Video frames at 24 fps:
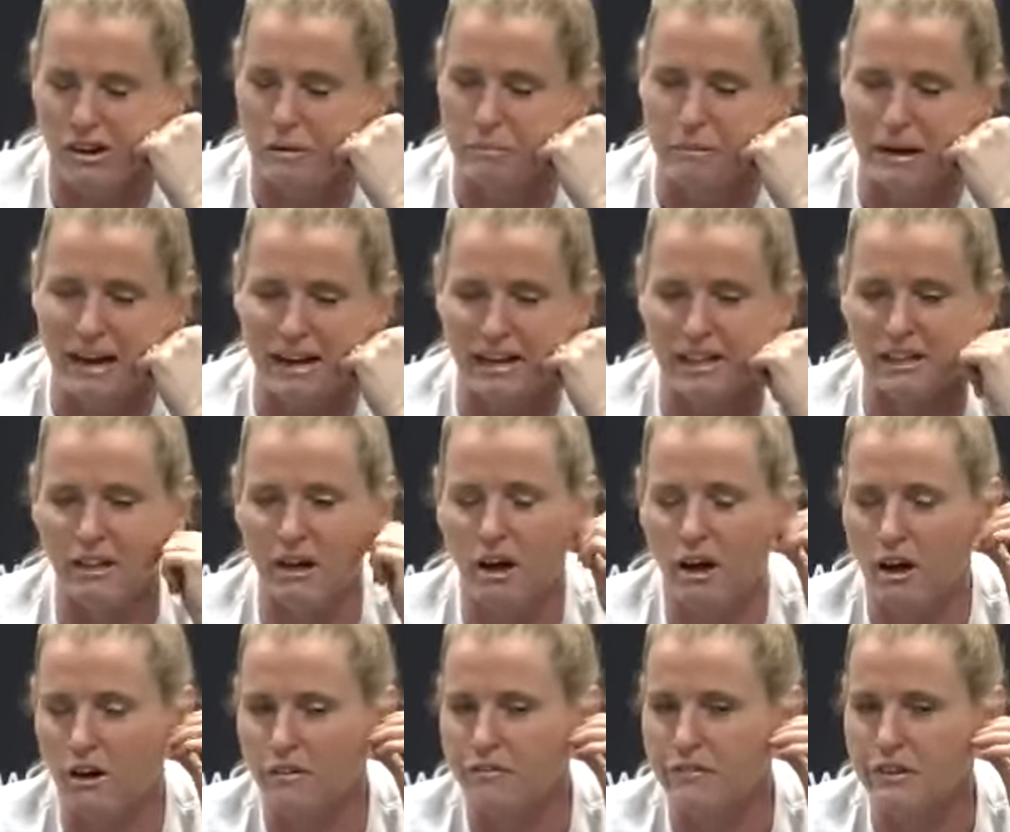back in the
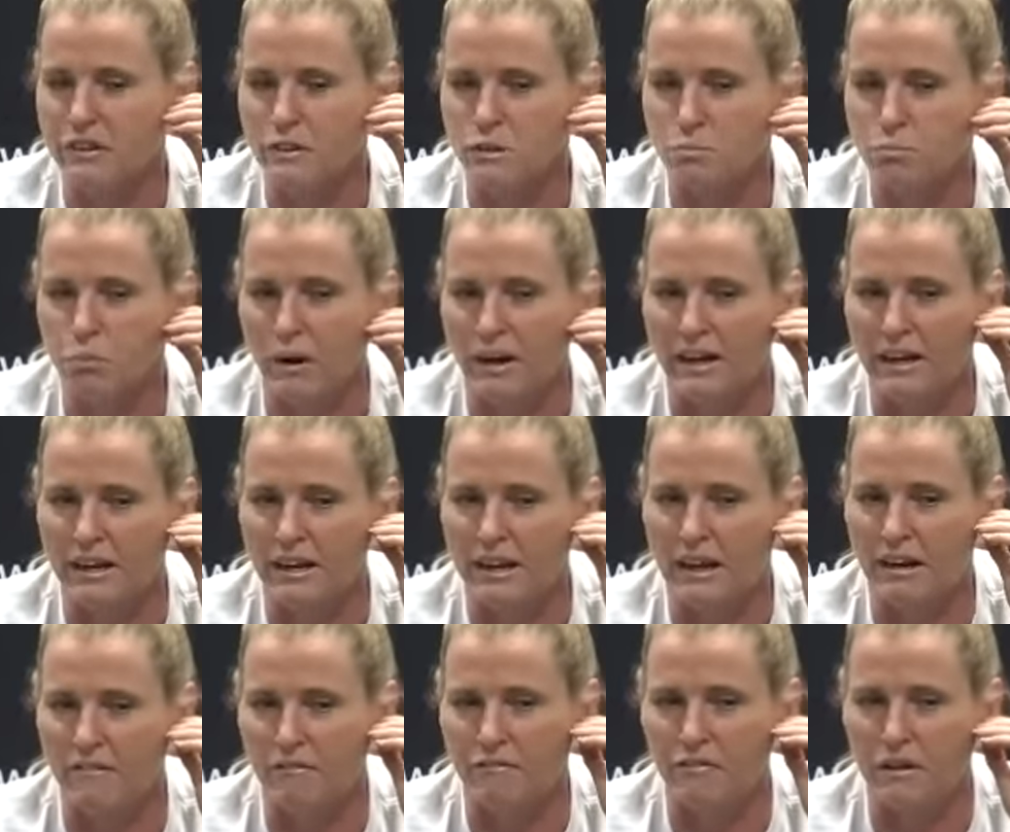office breaking
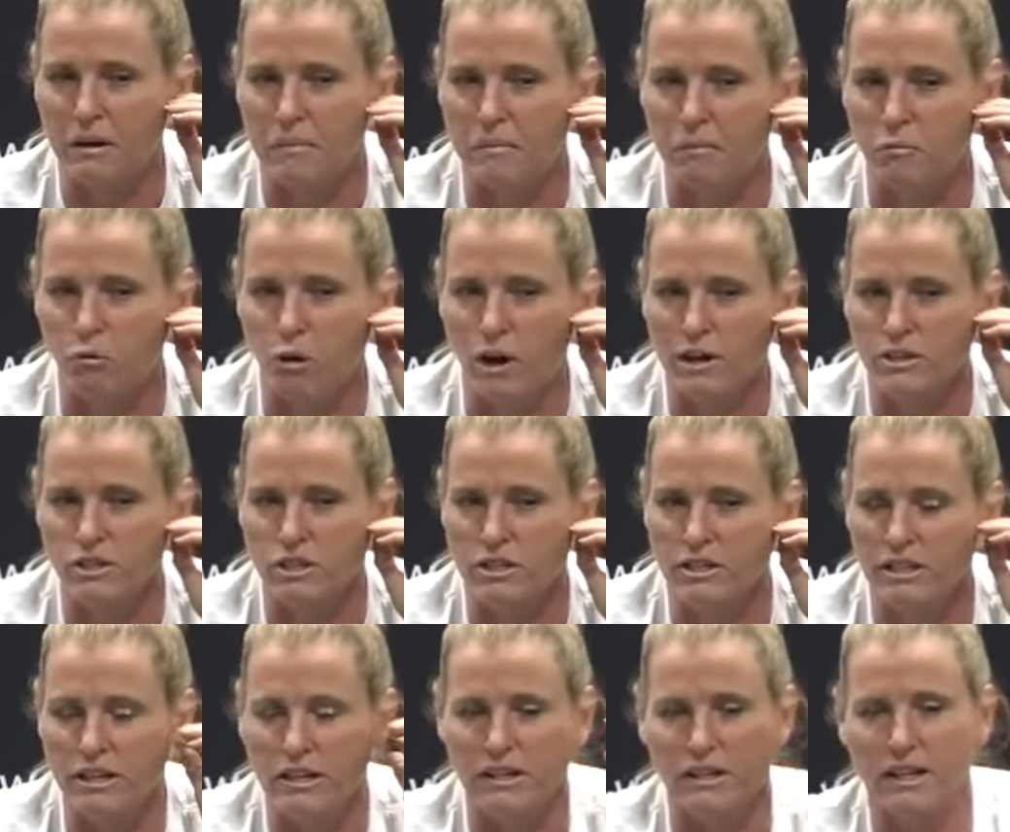down film and watching
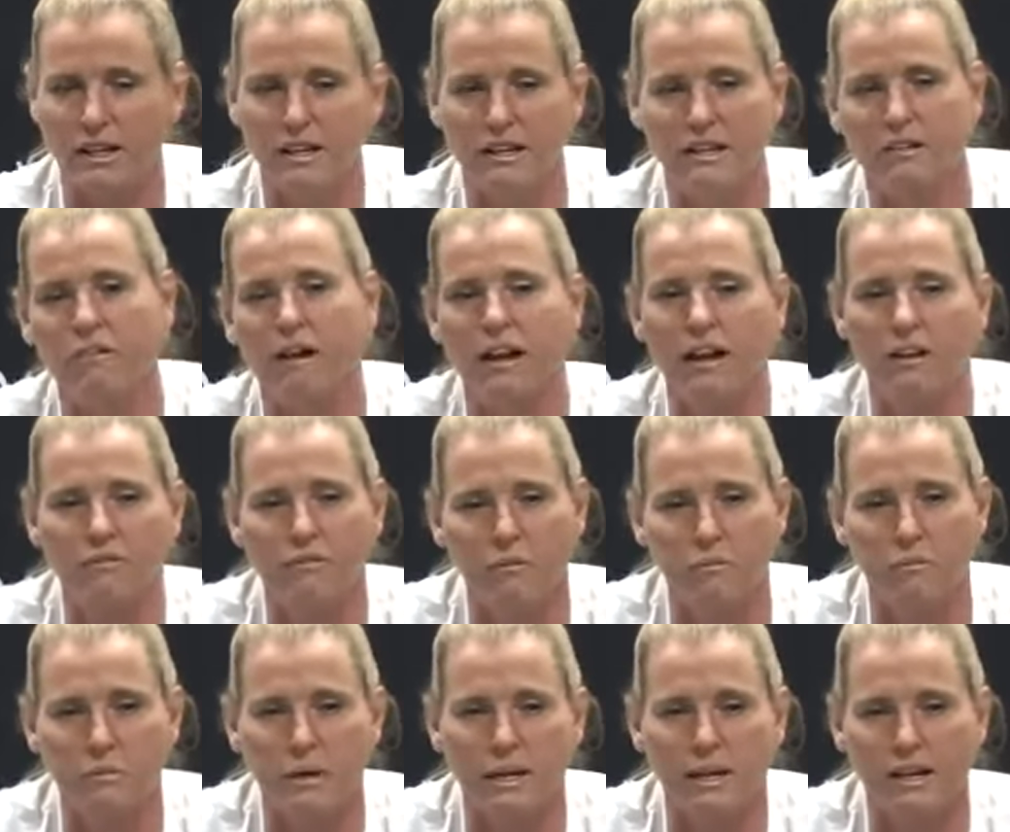it and getting it ready for
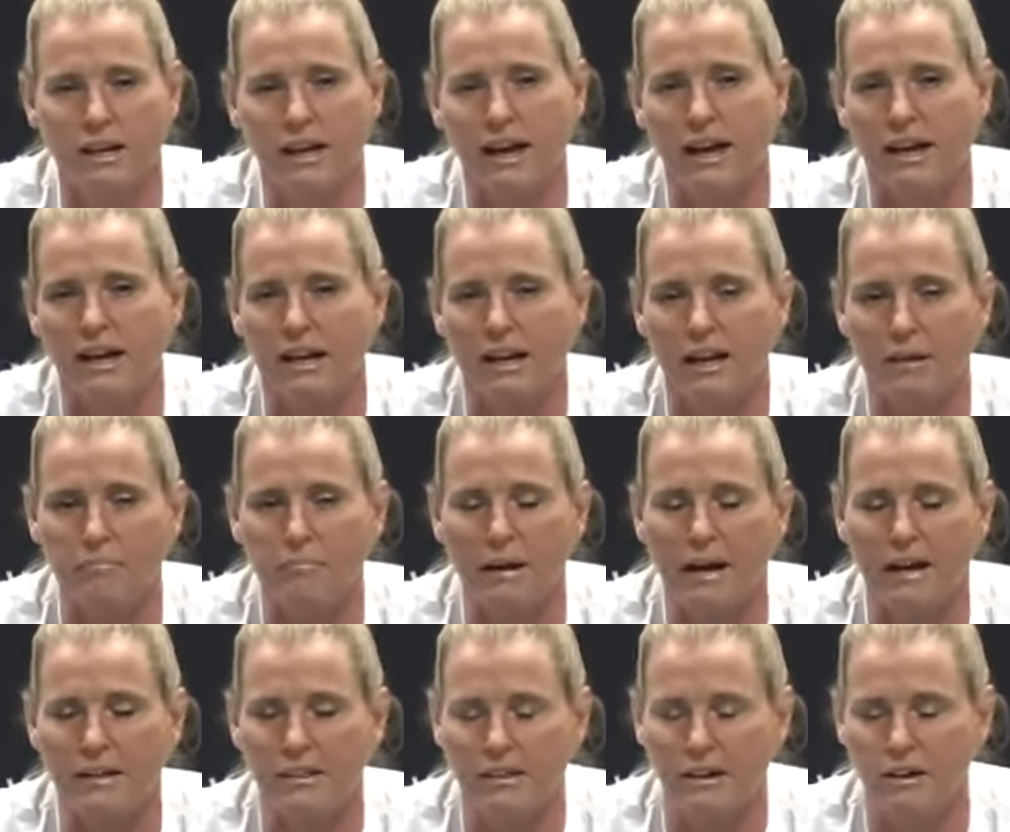me to kind of head
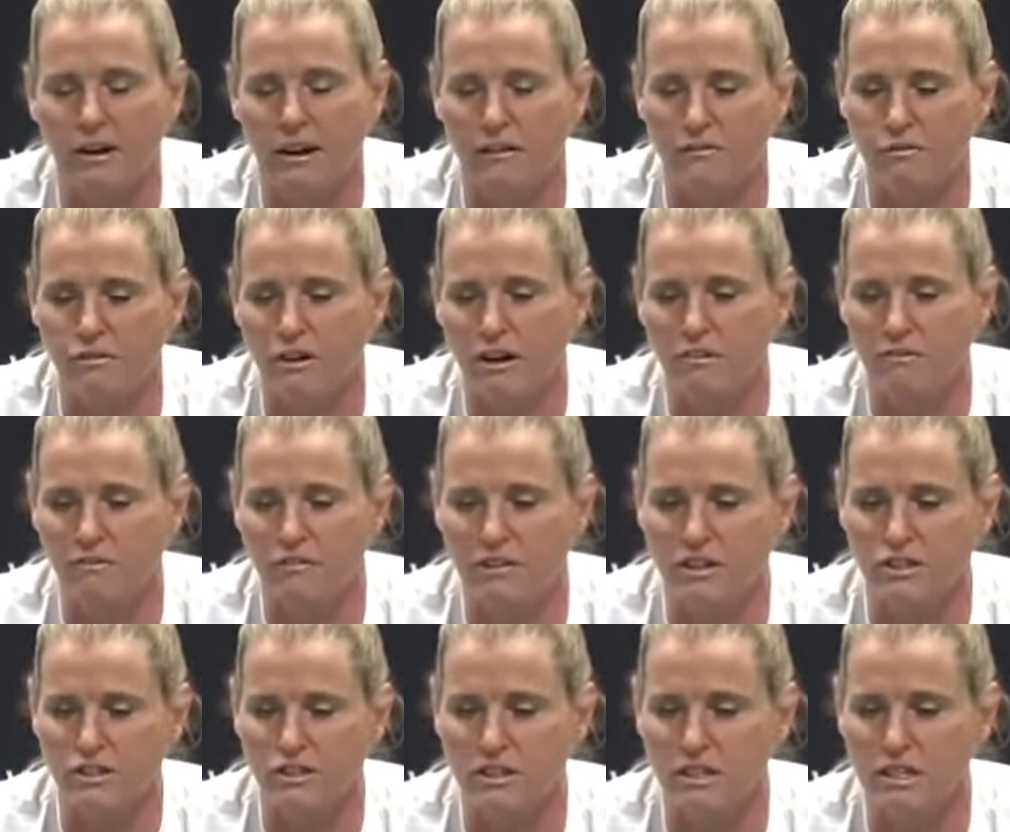back there after I
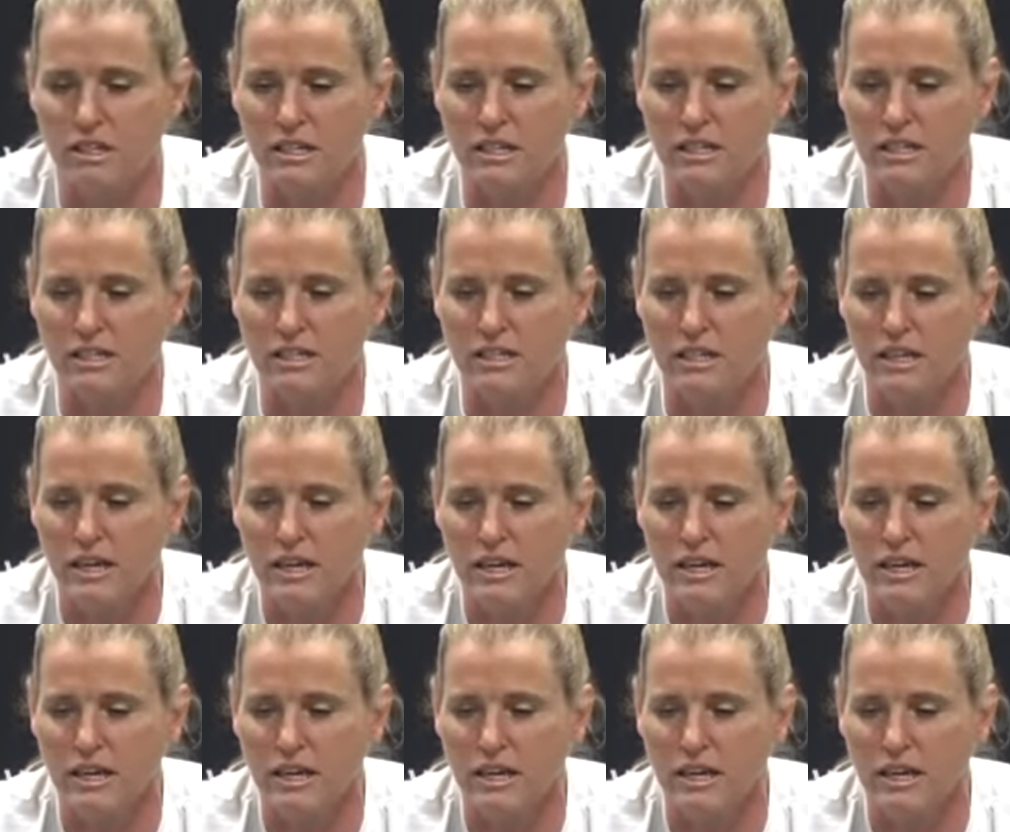finish this.